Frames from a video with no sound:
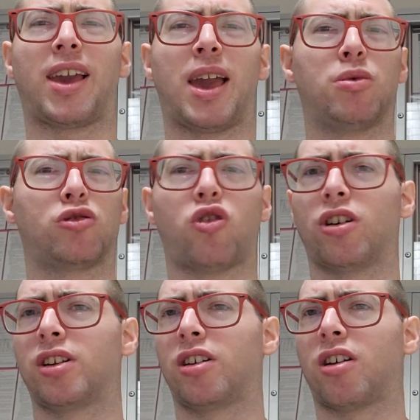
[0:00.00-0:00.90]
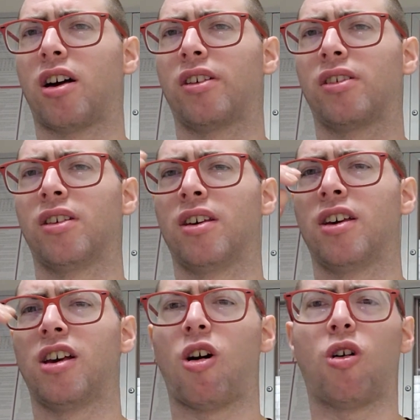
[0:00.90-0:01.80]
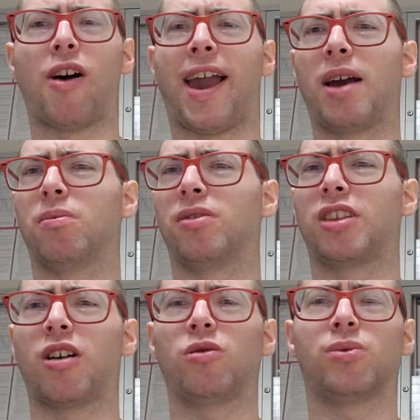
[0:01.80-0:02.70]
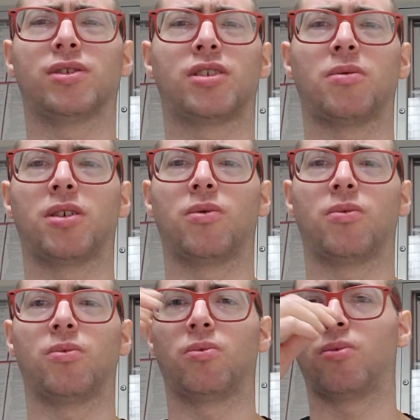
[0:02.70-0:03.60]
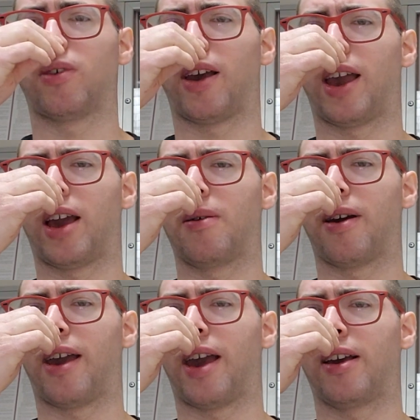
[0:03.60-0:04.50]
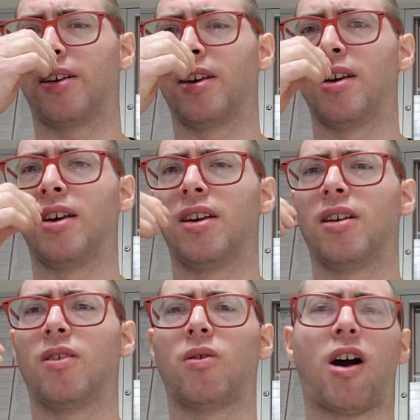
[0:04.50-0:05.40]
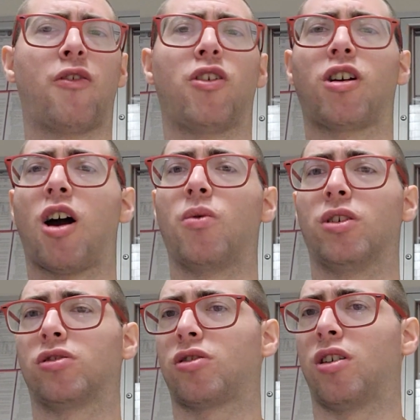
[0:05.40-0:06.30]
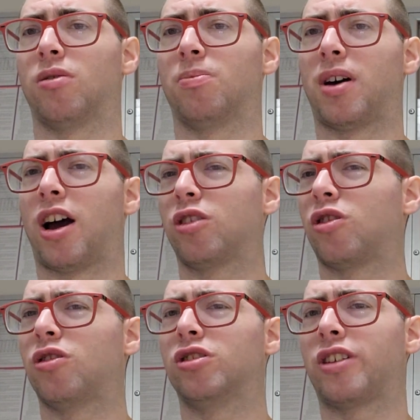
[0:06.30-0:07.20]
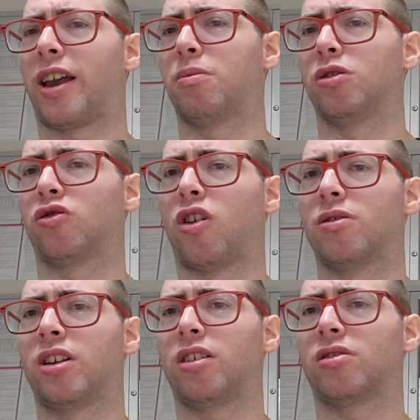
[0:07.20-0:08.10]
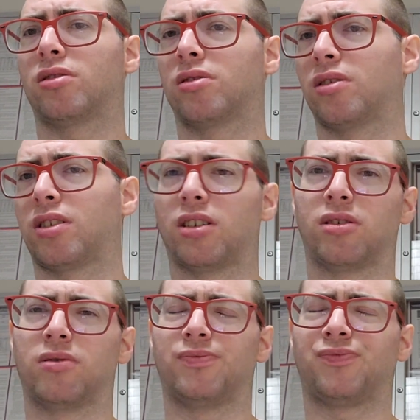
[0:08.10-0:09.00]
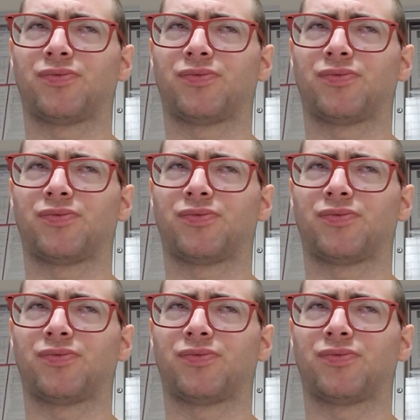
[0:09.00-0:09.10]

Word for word: animatronic or, uh, or am, there was something, I forgot what it's called, but I don't know animatronics because